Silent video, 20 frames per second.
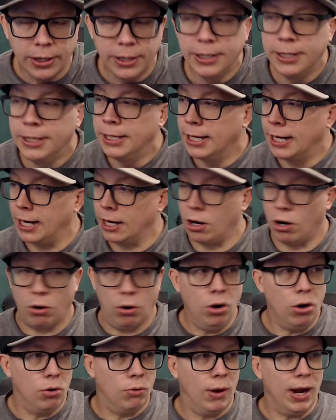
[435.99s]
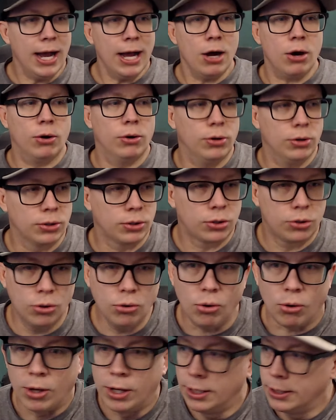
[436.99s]
And I go, oh, wow,
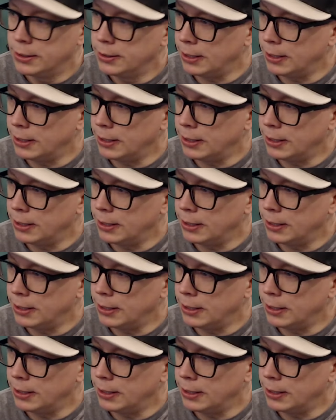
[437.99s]
cool.